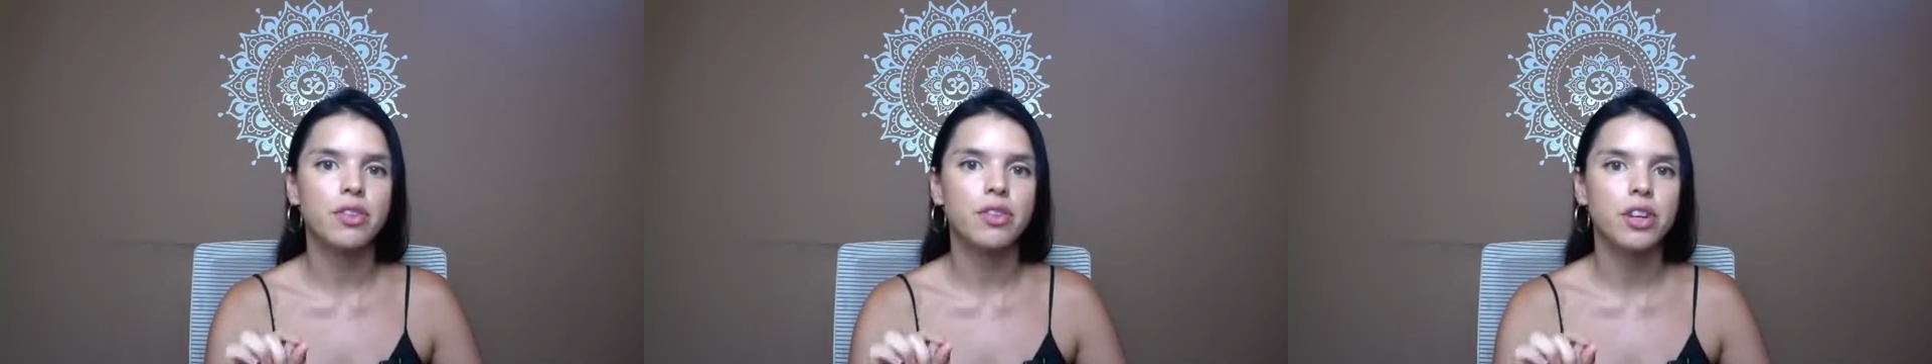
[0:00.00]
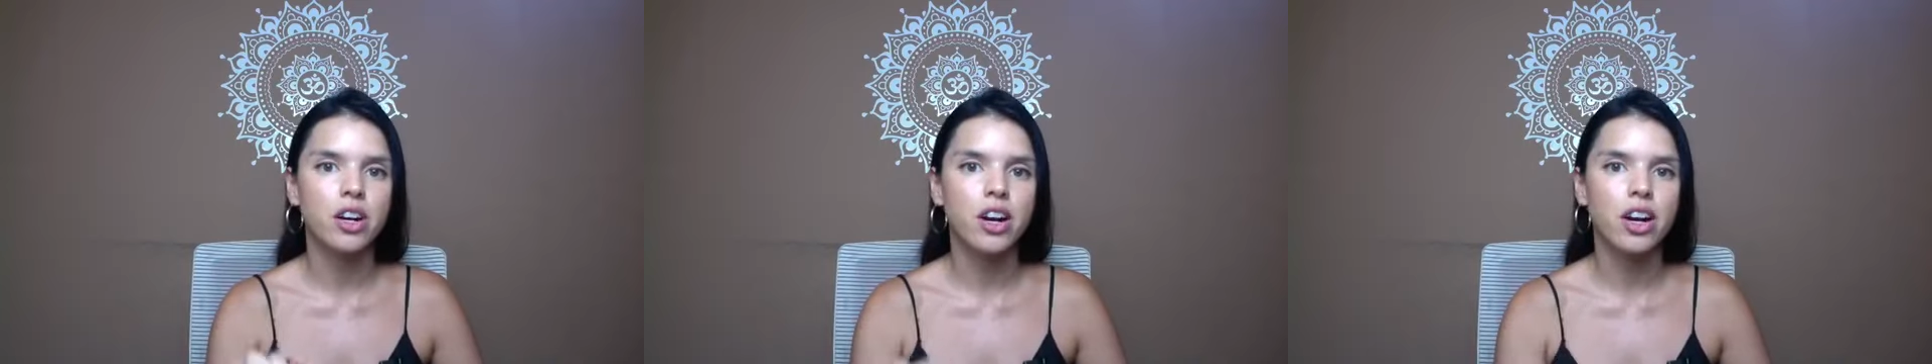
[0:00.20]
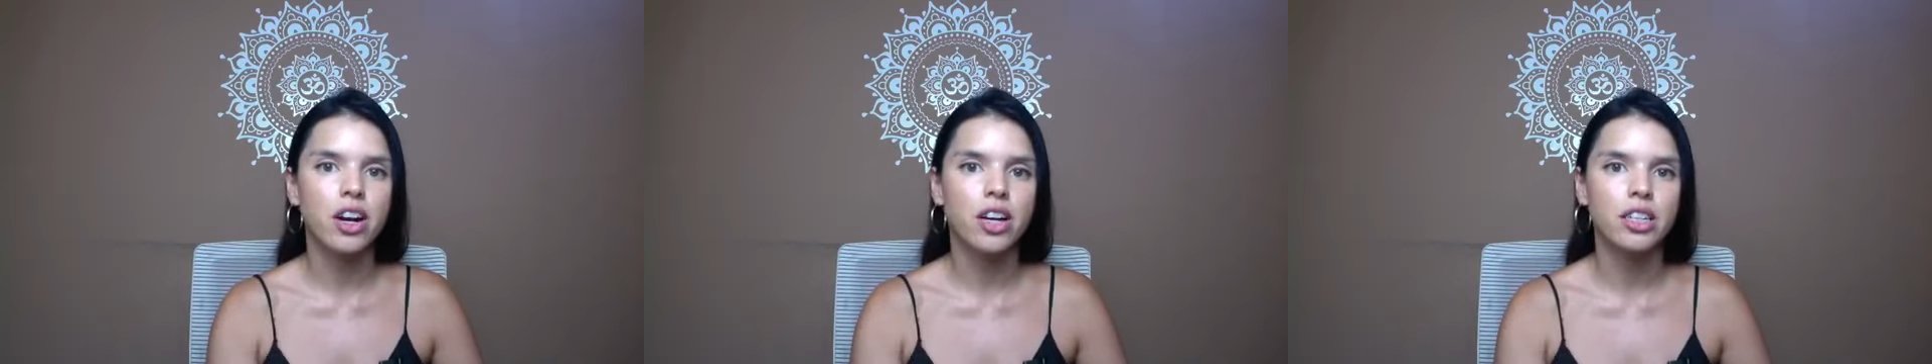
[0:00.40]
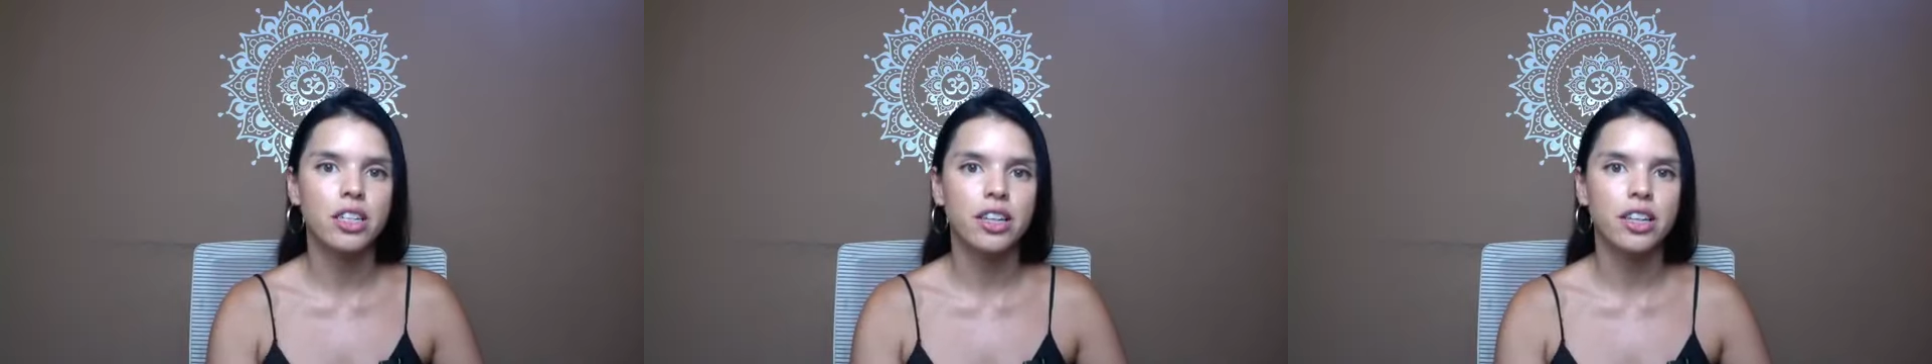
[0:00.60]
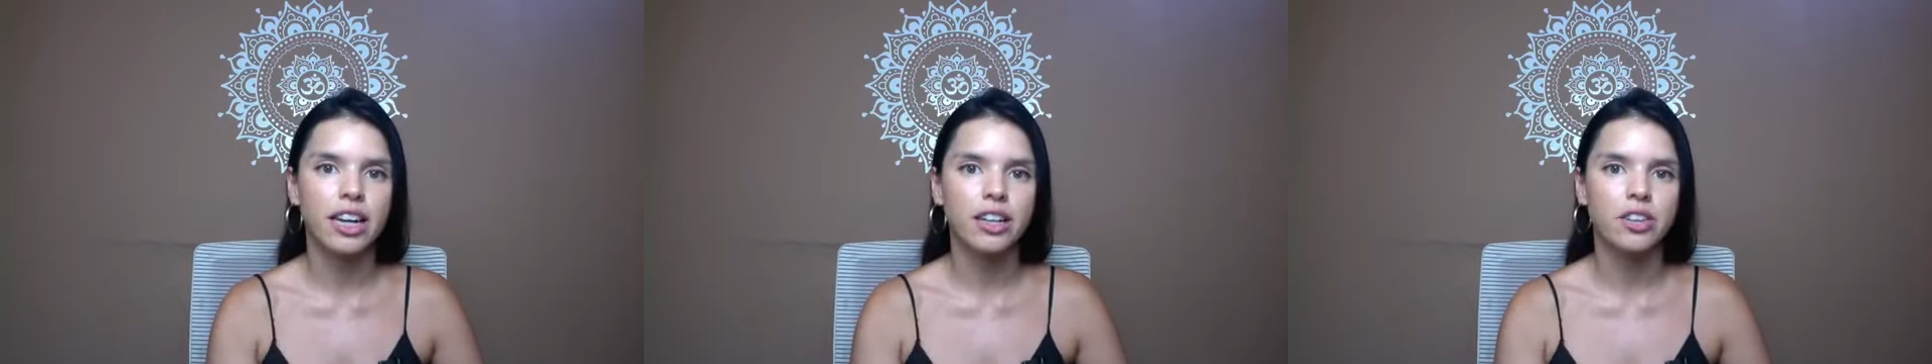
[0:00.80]
for your heart
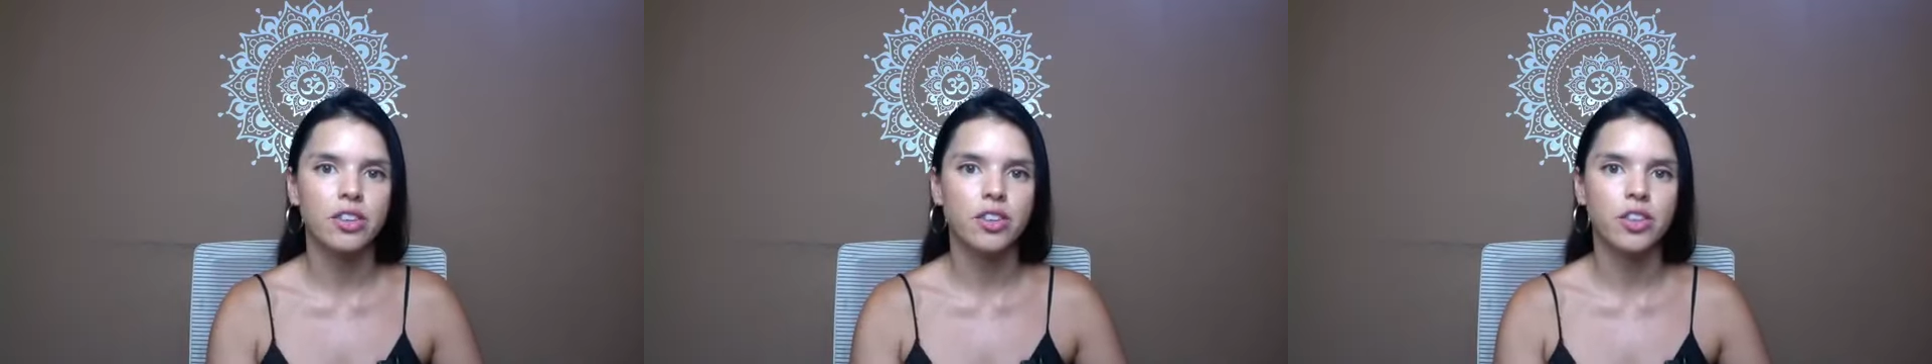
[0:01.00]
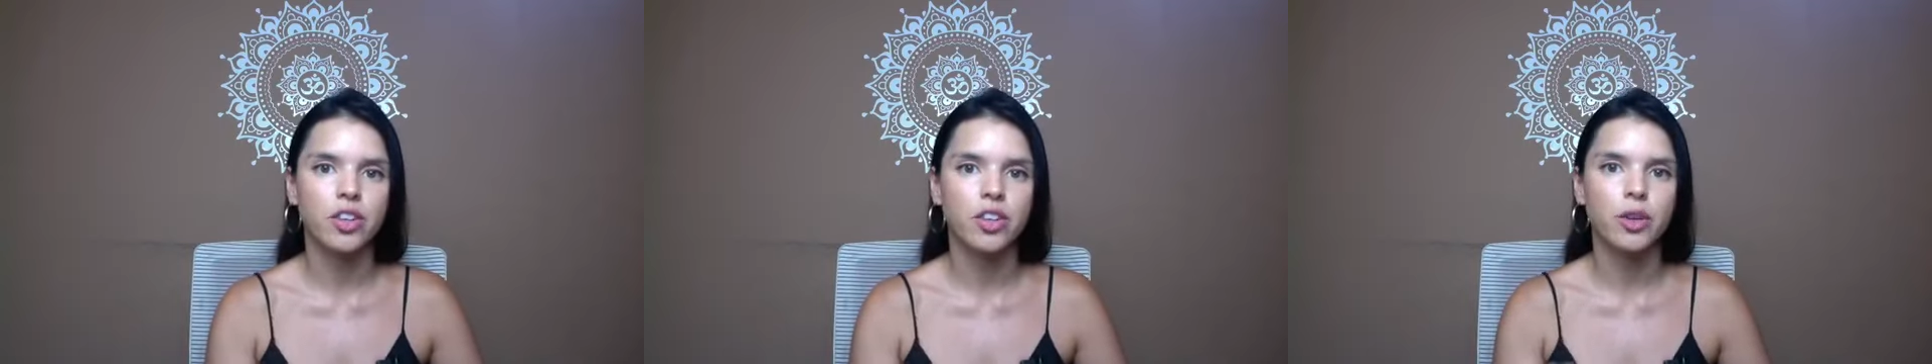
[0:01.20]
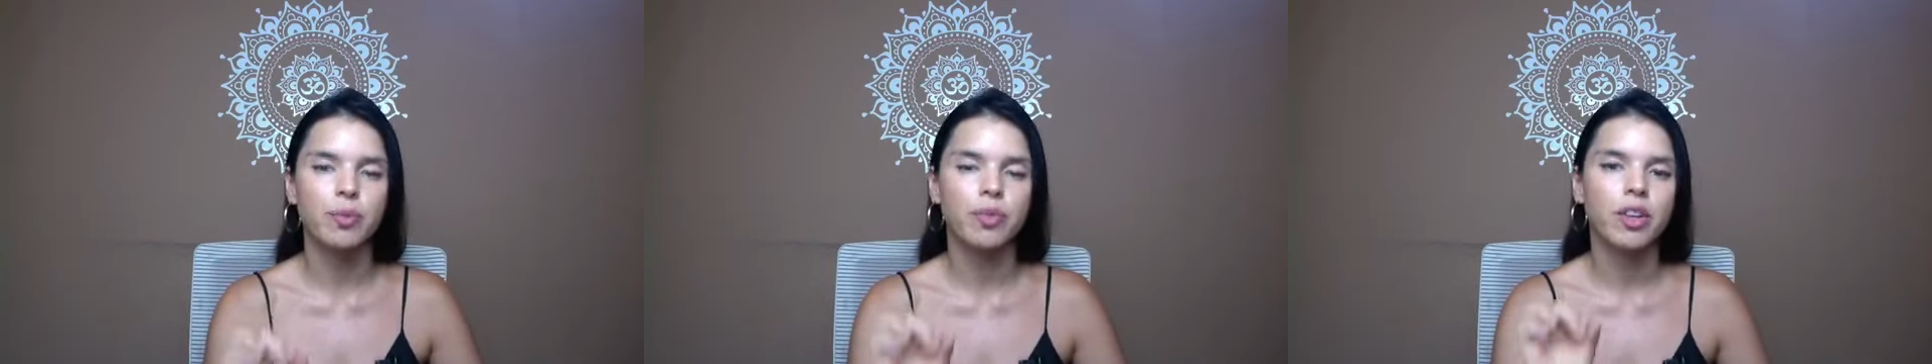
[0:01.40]
to answer,